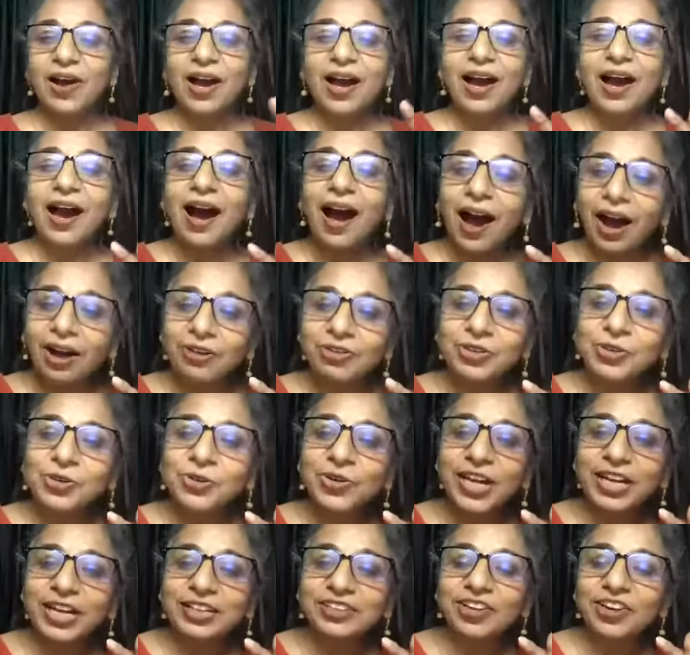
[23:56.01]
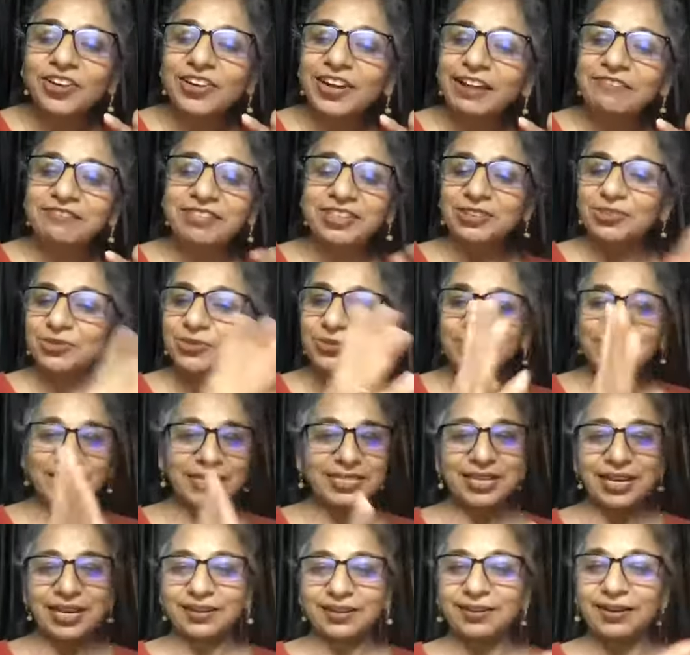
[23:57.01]
How do you get your revenue,
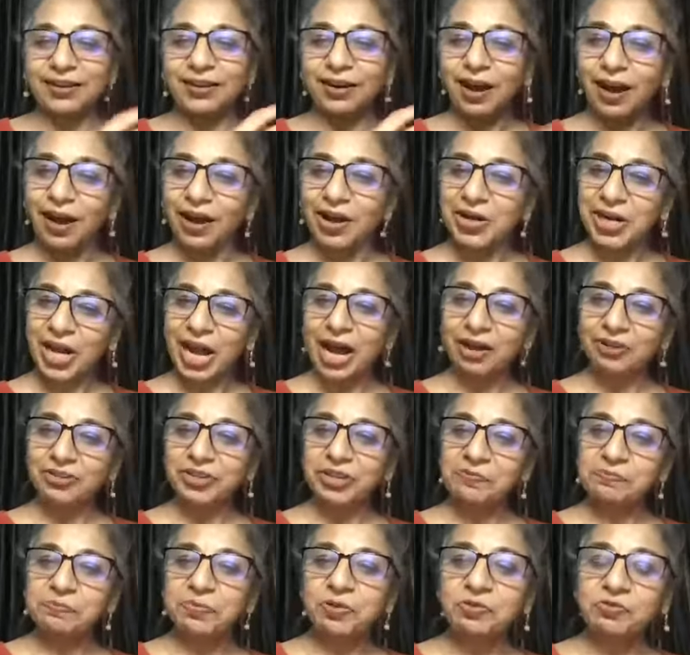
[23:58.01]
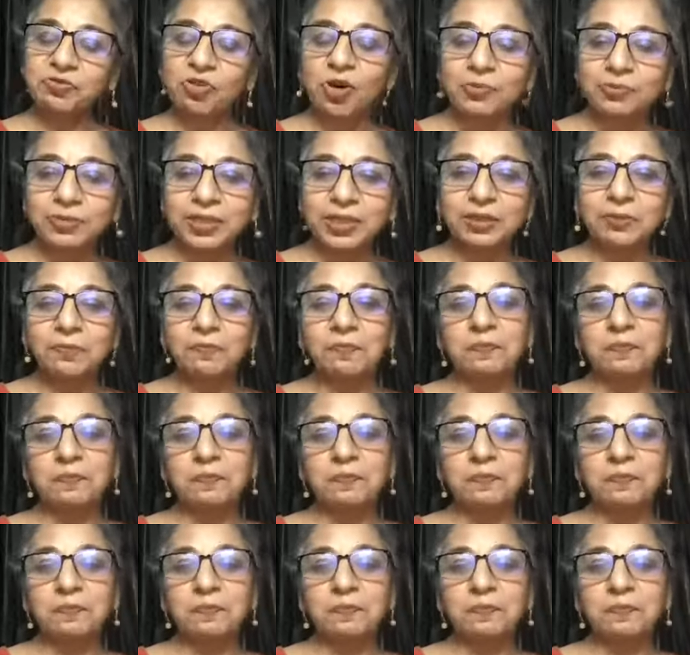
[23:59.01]
etc., and how they performed in the